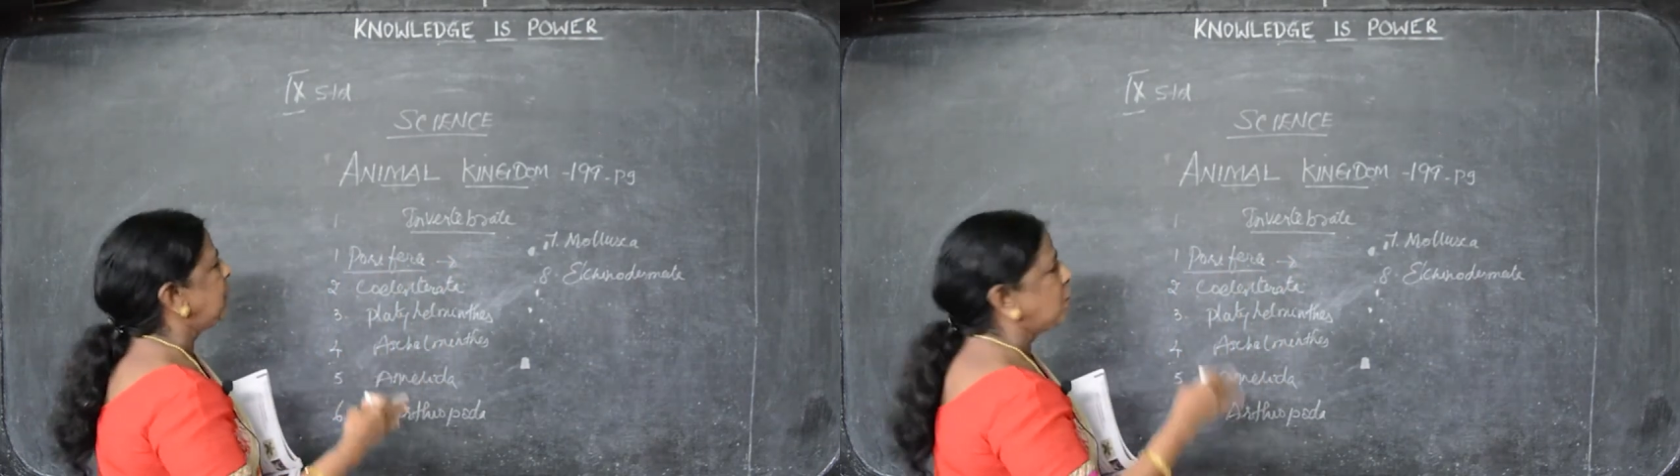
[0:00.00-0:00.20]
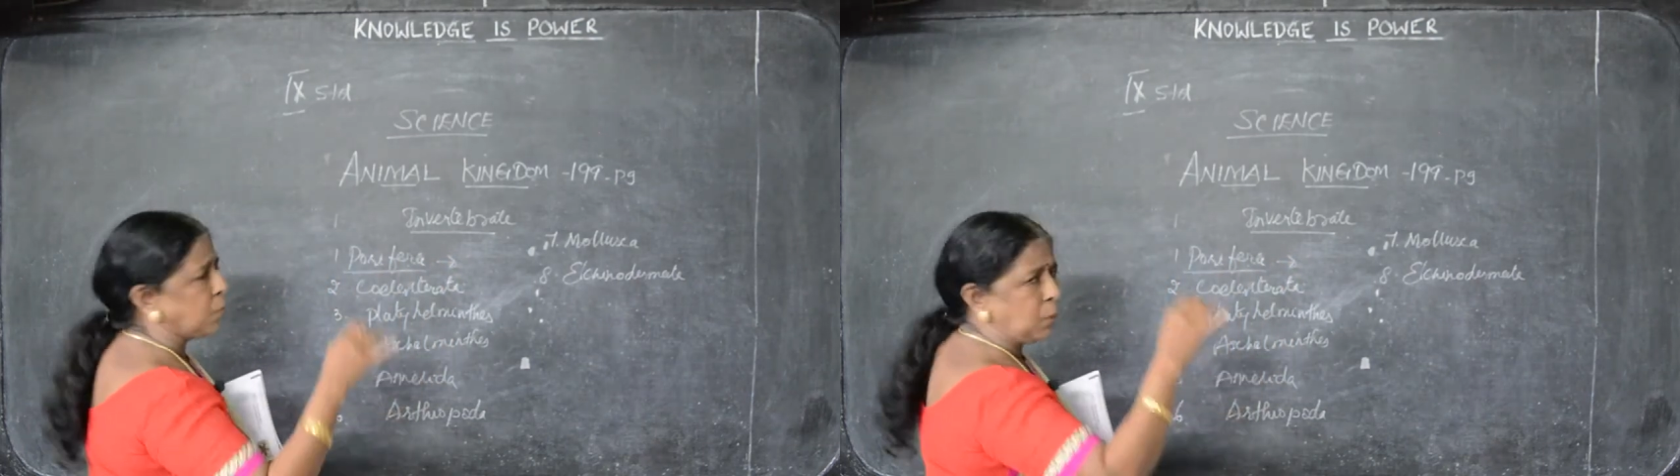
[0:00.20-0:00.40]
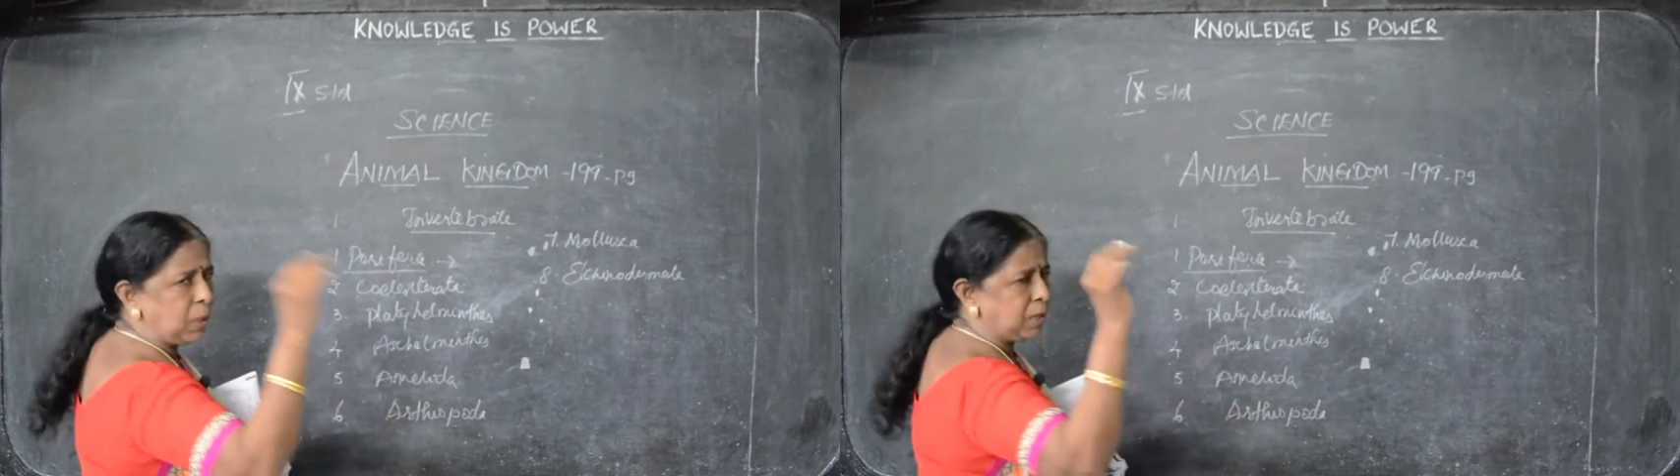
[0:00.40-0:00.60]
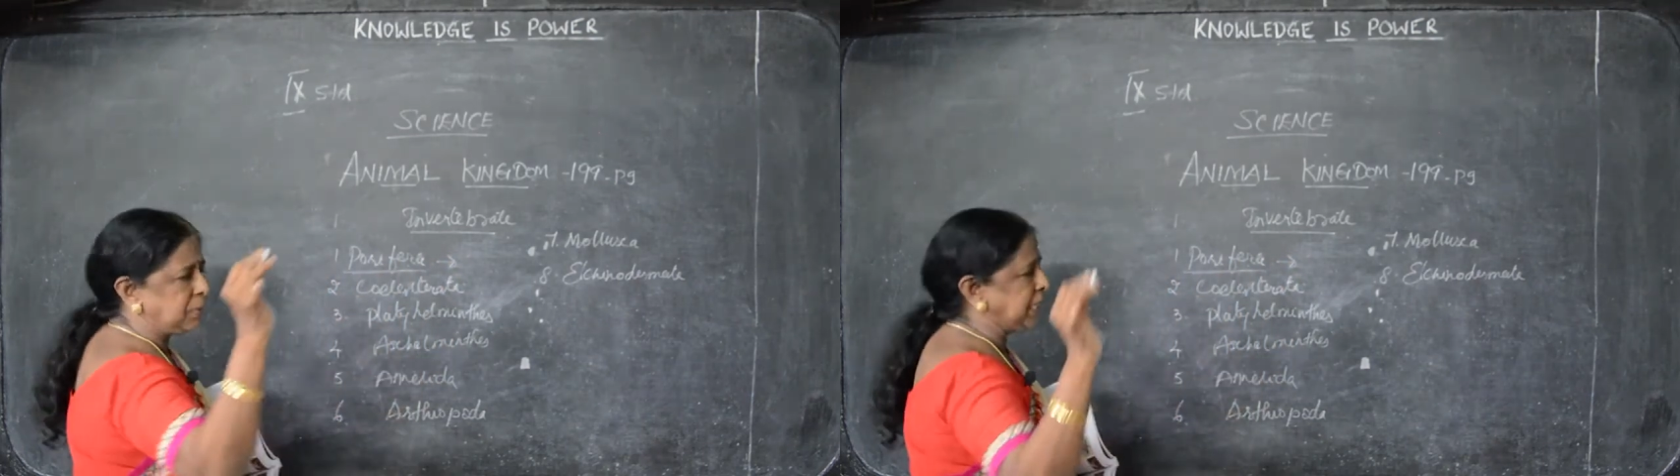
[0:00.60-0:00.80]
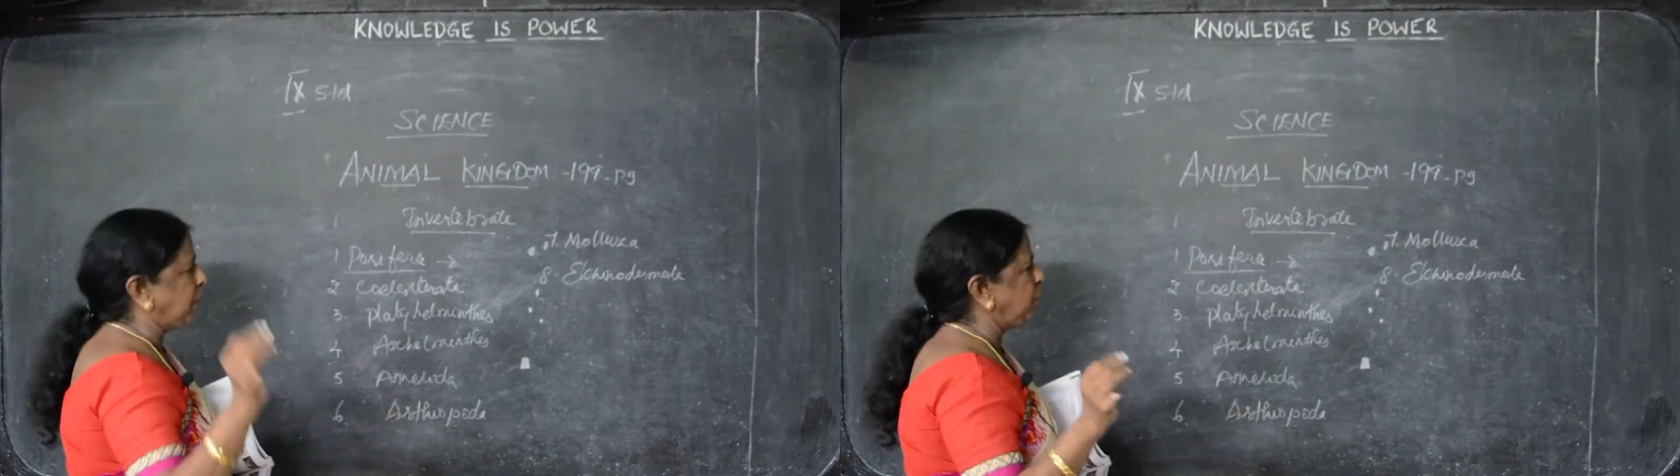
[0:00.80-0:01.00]
full of,
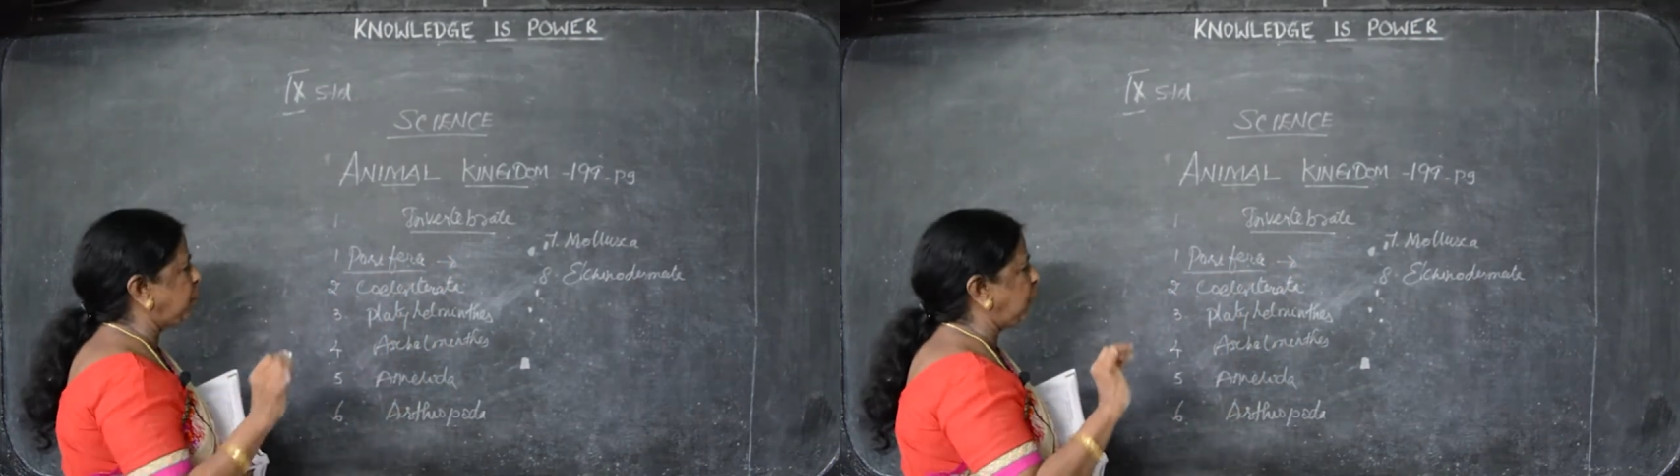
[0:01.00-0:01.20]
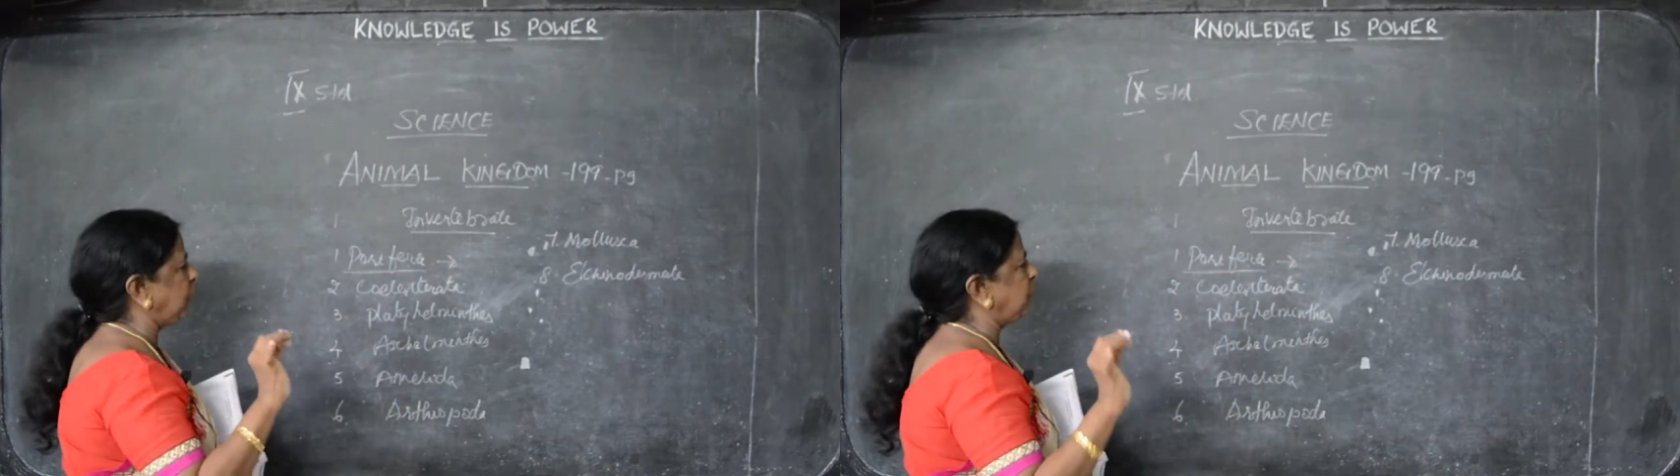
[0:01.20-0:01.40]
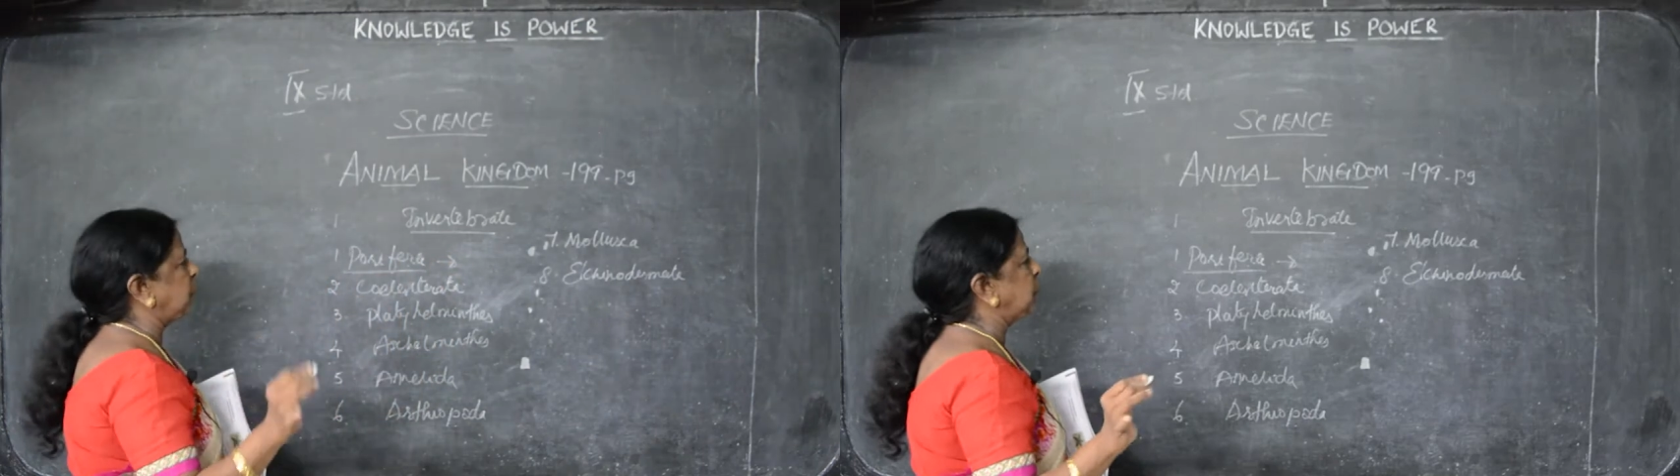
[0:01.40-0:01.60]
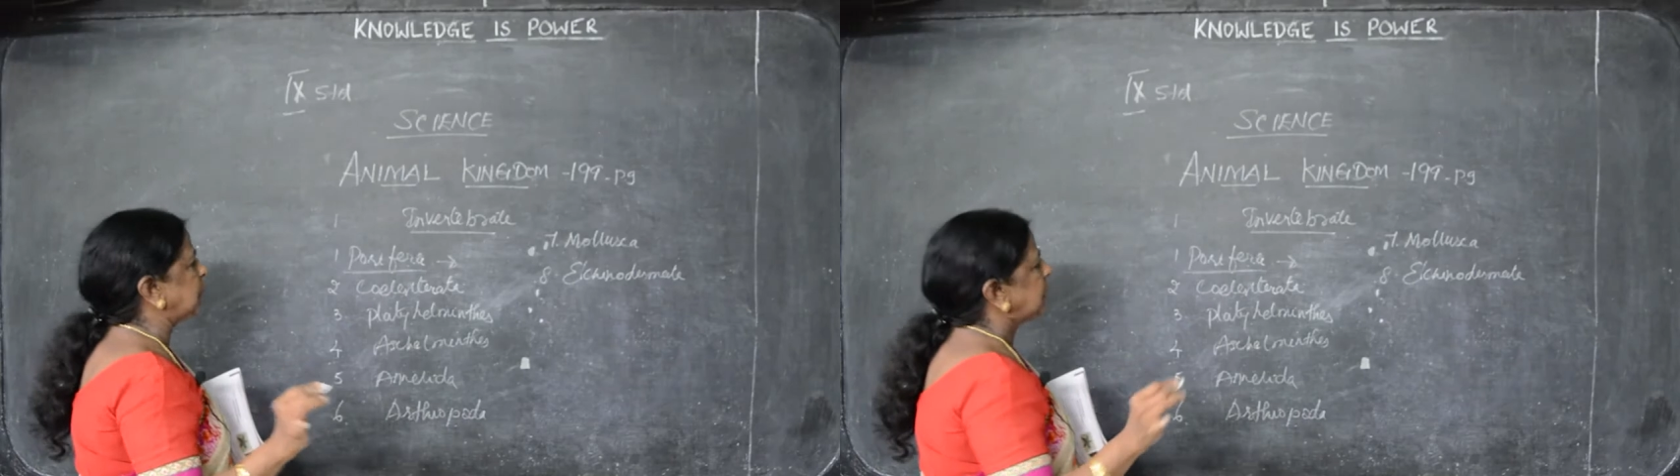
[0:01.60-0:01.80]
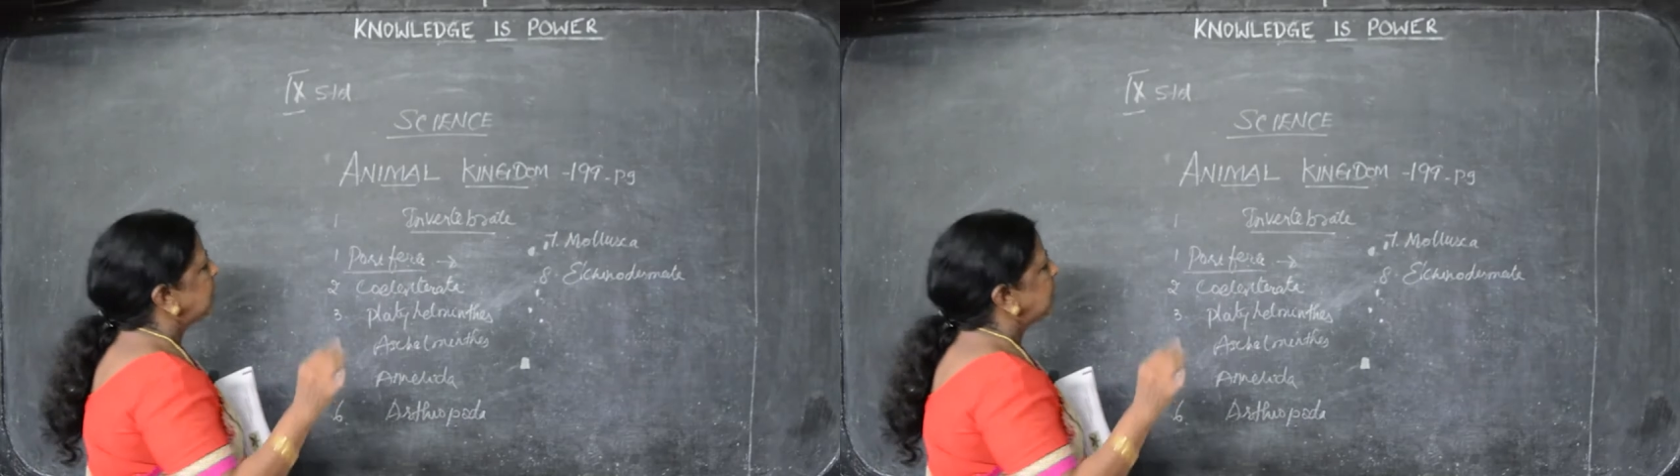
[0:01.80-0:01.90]
they have full of pores.